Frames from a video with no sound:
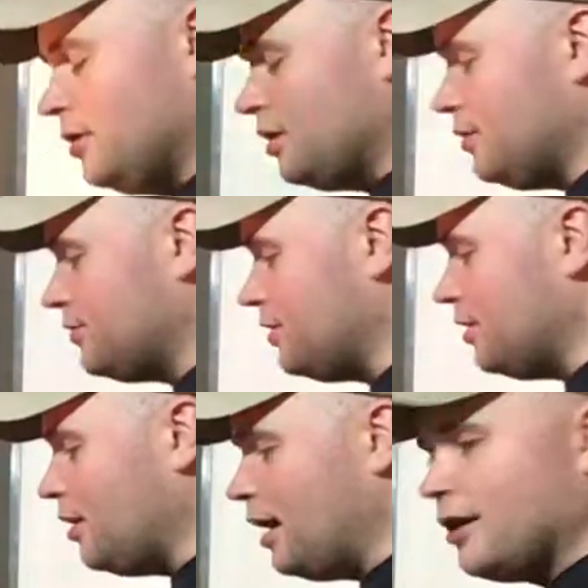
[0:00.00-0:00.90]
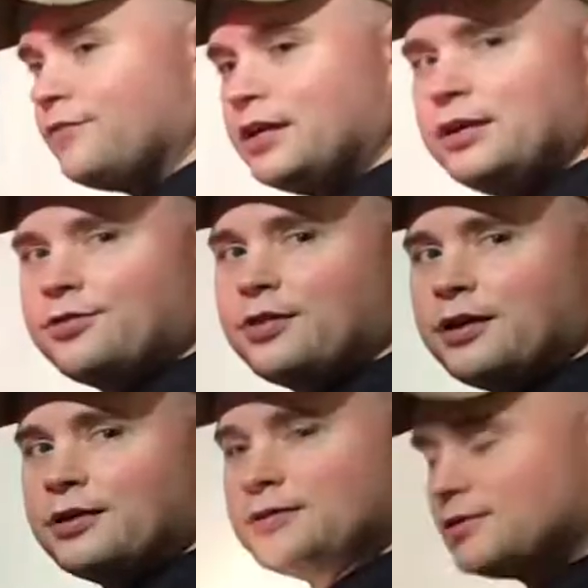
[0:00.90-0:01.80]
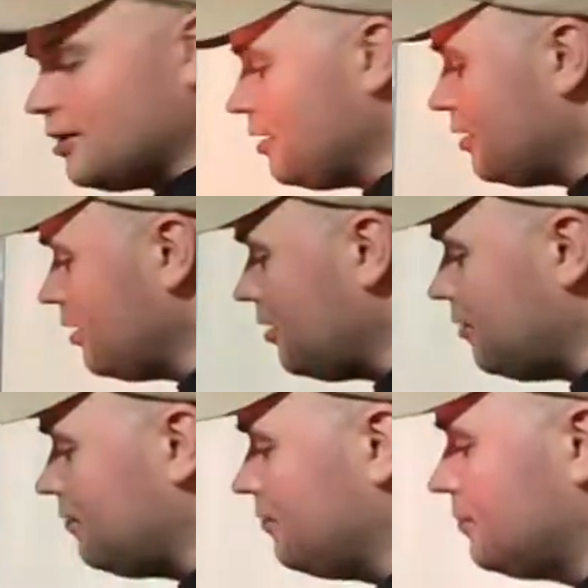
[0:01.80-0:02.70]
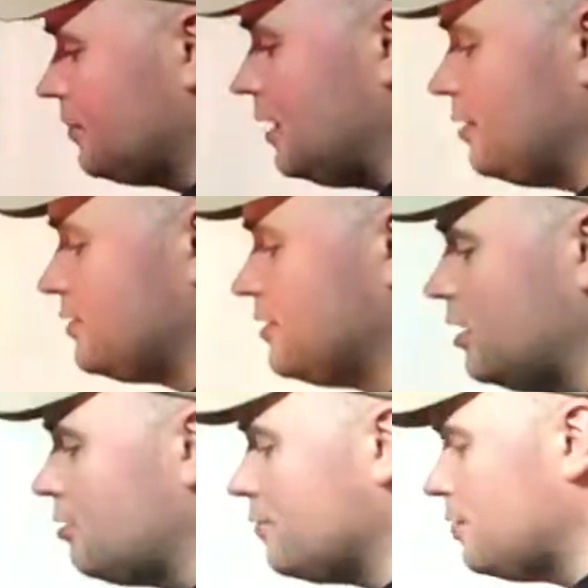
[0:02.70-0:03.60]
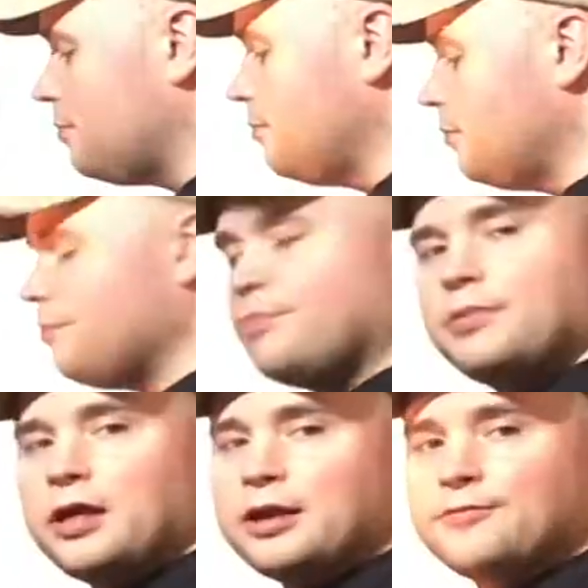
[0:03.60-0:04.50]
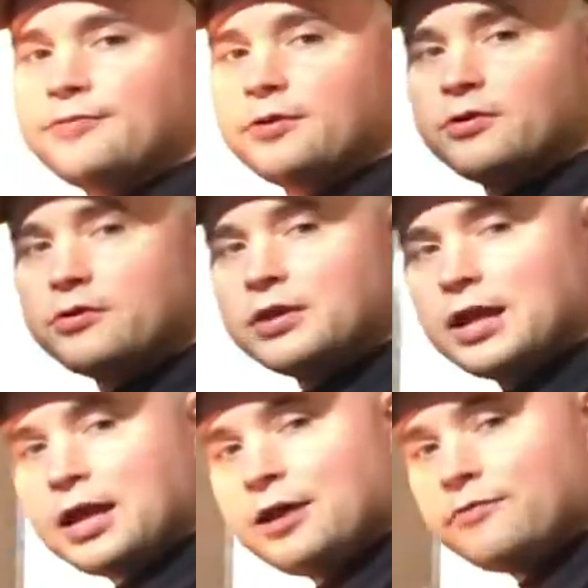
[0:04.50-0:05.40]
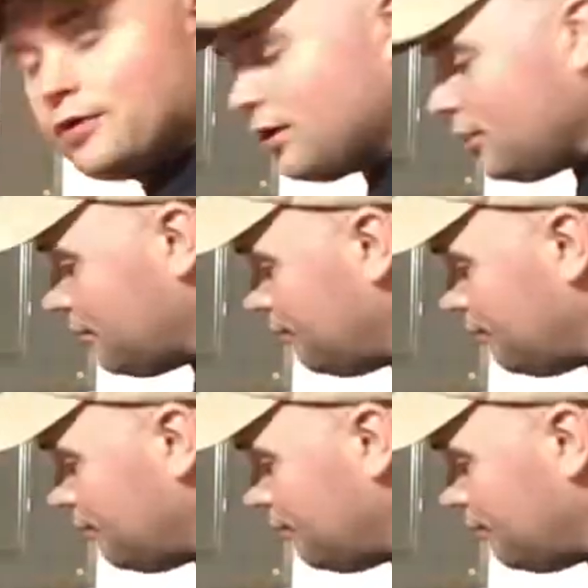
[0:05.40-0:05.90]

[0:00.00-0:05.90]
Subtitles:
You see a lot of neat things, like in the center of the play field, they have a,